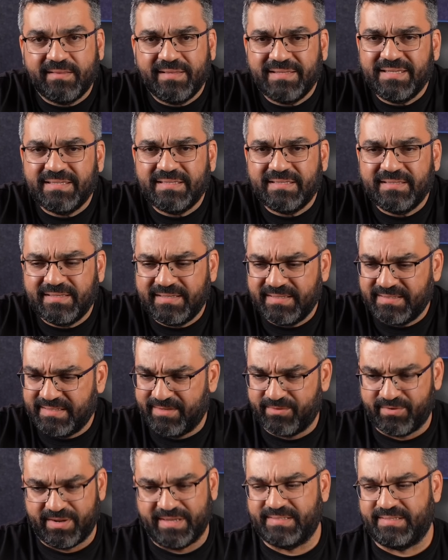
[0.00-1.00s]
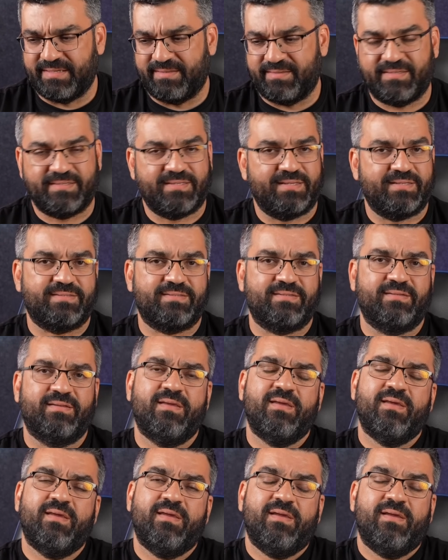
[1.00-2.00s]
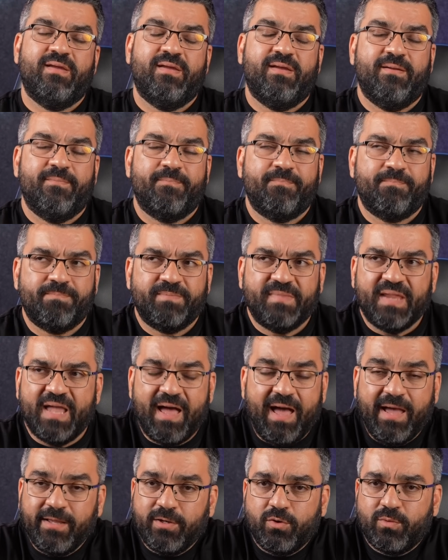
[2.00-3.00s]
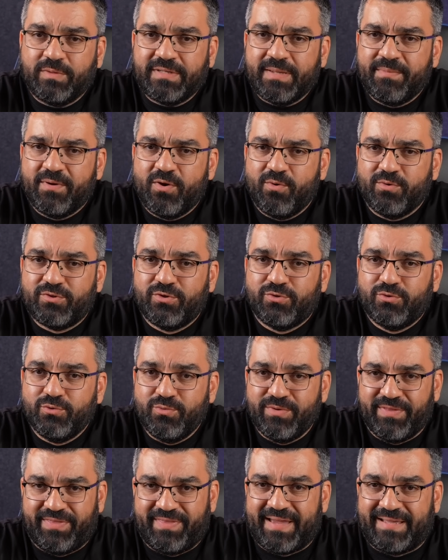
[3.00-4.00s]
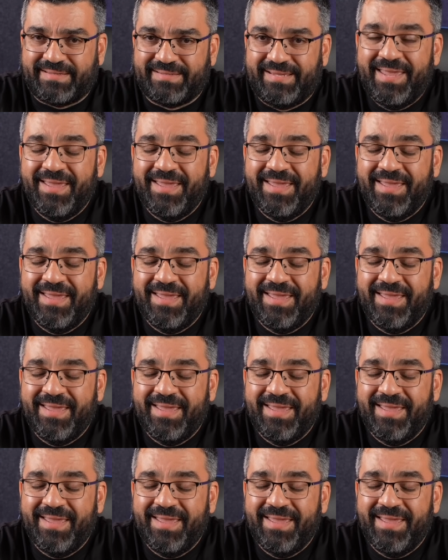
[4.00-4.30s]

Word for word: This is, this is crazy. This is... I don't know what I'm going to do with that.